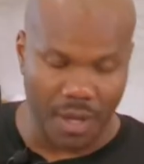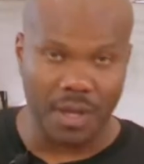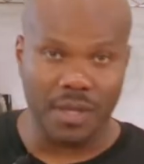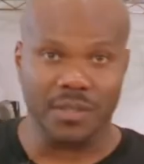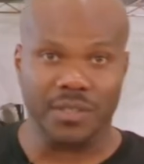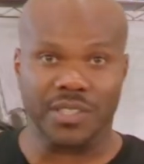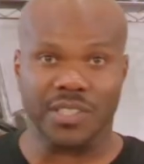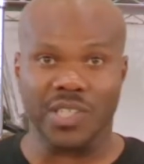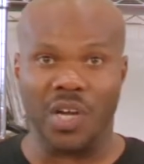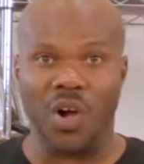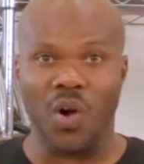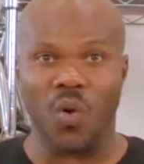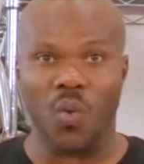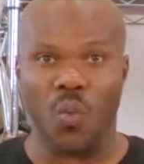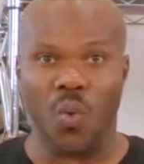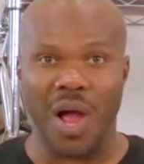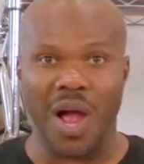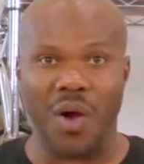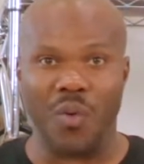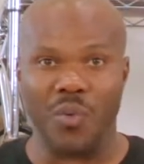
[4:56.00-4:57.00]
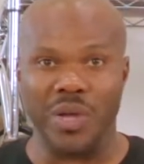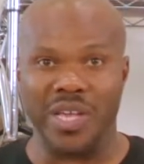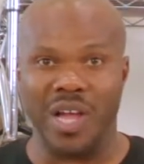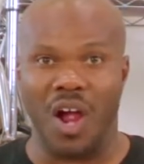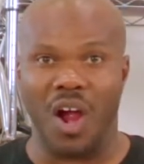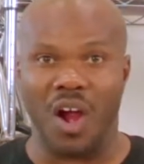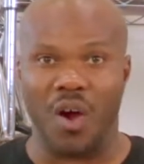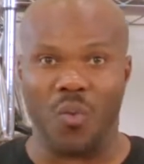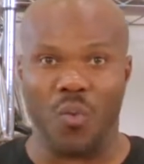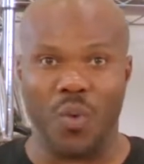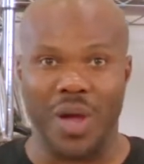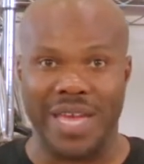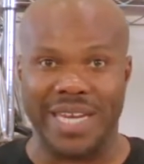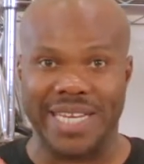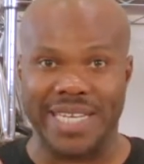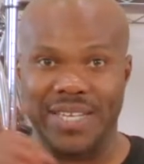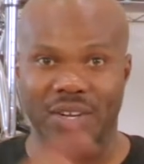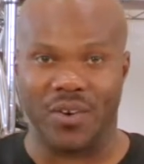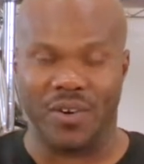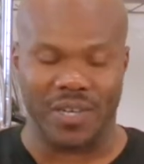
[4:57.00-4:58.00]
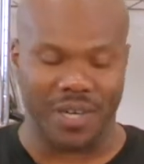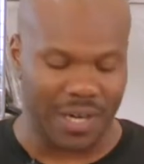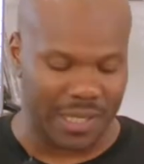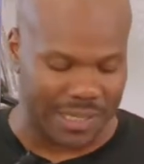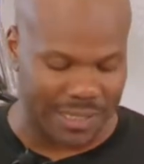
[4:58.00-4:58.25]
So while we are waiting on our